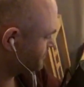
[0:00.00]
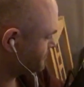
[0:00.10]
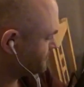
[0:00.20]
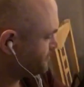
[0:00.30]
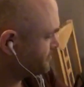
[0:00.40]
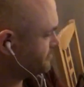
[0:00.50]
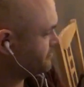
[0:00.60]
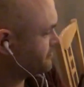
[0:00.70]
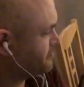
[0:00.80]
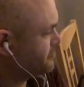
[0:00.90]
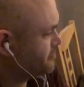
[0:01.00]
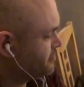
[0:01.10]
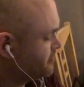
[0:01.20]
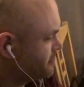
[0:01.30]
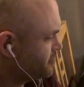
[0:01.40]
Andre, was also
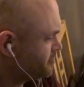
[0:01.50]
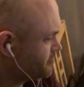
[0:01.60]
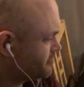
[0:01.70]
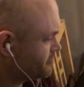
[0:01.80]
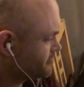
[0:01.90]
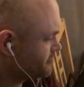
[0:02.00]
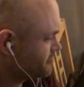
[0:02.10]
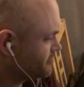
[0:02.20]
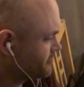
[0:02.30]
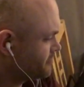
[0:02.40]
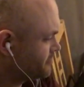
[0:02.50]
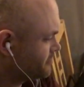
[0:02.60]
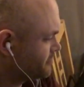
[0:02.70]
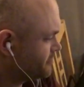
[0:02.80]
there. I mean, I could list